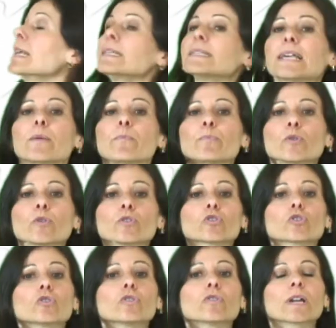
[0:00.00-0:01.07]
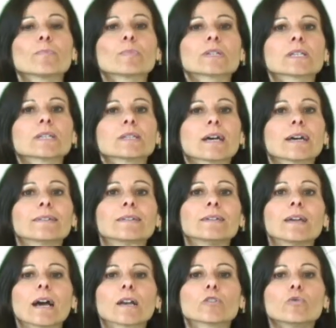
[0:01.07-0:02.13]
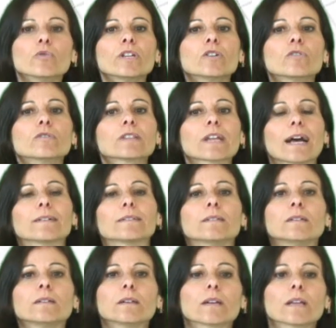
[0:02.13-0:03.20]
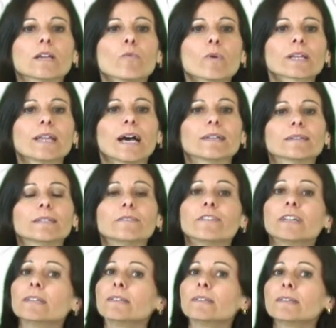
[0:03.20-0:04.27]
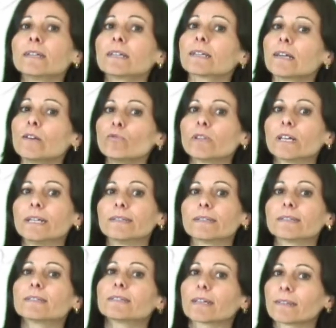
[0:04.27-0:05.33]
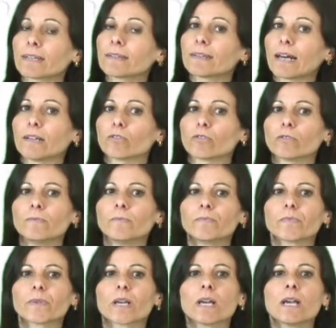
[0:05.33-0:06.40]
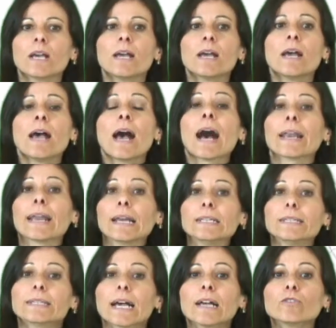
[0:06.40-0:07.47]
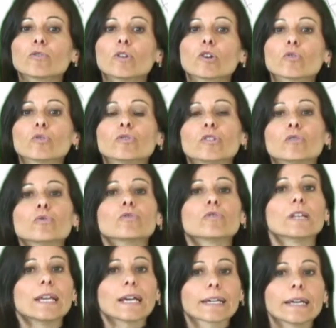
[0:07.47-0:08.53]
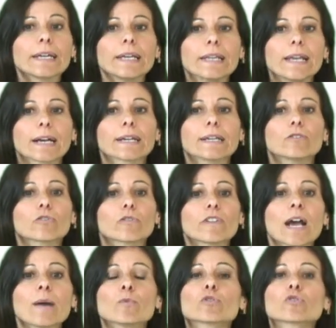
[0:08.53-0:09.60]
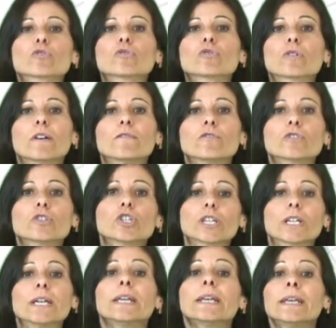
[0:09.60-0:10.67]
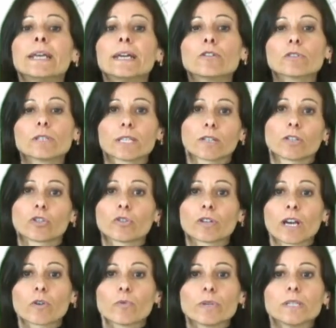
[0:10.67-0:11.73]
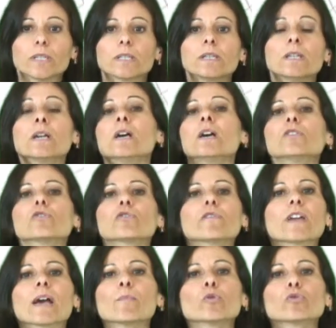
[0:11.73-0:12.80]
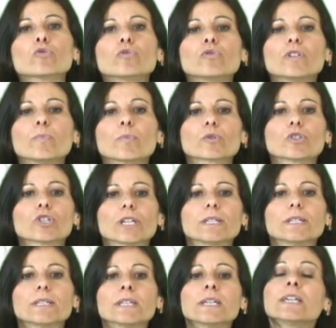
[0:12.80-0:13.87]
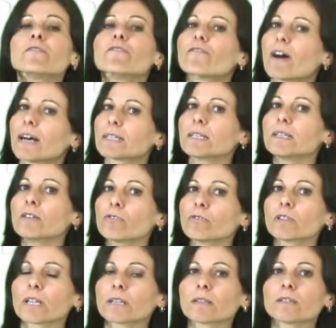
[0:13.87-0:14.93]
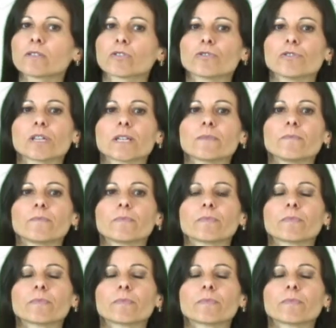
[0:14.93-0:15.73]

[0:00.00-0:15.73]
In the example, some contracts regarding sales that the user is handling are now being shown. Analyzing the shadow mask contents that we find under the voice Purchase Negotiations, we can find all of the processes of the contractual phase.